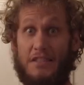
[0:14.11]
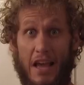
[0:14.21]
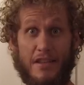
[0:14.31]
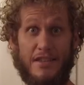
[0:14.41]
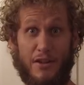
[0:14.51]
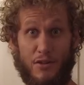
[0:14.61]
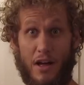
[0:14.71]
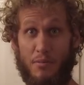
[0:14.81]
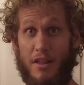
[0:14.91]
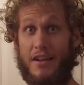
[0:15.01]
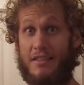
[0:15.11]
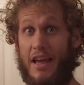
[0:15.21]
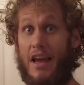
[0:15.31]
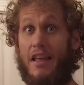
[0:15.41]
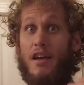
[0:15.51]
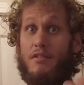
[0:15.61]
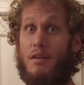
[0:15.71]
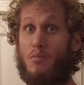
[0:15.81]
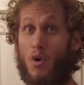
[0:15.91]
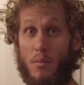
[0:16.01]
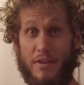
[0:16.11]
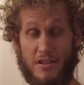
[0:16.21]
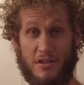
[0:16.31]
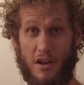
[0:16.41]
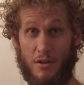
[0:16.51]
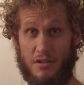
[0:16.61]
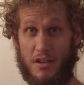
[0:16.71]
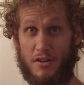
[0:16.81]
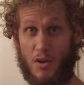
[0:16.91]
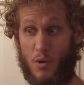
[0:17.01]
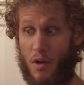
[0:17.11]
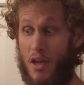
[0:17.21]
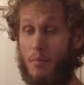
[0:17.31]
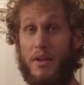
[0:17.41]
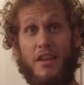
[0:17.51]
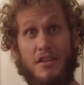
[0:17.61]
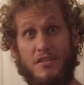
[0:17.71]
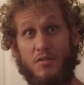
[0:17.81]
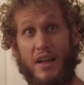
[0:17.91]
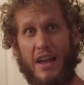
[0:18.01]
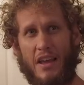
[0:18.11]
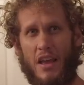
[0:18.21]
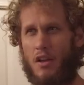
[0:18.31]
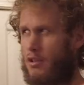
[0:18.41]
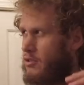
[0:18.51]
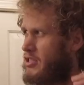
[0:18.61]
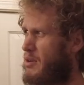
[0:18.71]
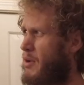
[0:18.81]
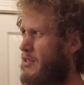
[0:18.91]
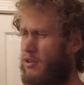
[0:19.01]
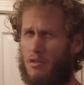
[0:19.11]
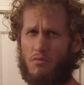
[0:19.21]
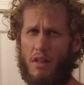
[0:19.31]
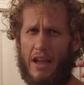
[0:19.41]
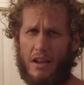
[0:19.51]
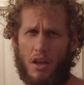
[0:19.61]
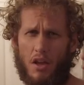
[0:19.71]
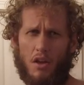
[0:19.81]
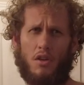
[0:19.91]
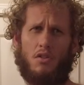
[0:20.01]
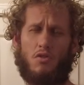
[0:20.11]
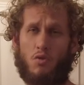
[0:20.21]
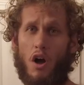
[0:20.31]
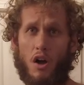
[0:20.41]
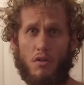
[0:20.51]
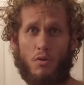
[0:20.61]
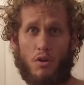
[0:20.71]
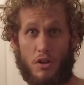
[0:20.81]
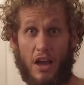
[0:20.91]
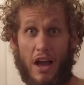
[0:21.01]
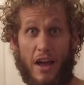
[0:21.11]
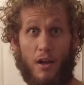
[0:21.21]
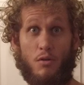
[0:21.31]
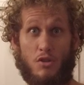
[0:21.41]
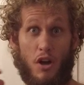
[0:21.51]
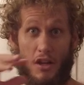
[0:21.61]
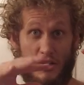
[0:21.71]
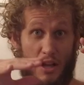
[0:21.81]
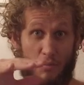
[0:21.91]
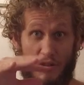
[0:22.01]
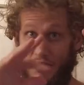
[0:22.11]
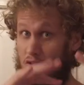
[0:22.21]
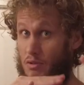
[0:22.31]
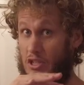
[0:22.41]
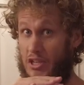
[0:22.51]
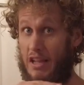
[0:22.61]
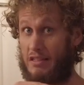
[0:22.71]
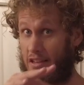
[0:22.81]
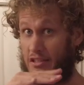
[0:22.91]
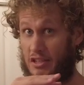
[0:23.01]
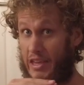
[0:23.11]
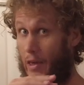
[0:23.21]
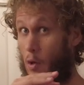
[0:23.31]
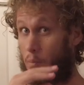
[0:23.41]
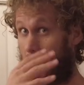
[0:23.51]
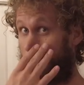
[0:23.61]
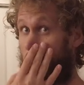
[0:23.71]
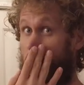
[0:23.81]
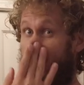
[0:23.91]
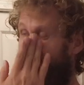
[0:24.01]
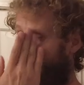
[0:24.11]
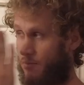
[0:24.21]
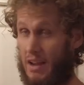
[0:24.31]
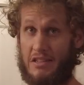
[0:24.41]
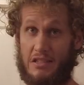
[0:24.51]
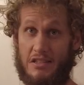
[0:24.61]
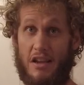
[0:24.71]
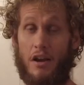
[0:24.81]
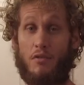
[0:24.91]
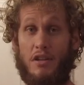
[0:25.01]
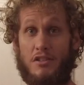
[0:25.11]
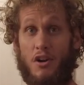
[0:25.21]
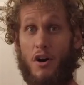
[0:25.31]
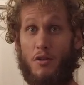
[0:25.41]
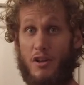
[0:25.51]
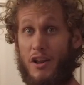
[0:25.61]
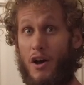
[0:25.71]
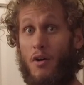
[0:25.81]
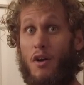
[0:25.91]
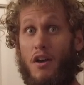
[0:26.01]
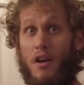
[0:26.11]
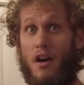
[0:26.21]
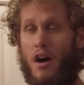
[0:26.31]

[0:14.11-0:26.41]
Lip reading: sexy club like that that Morbius goes into, because like there's some other like drug lord guy who's got something that's legit that doesn't kill people, you know, necessarily. It's called, you know,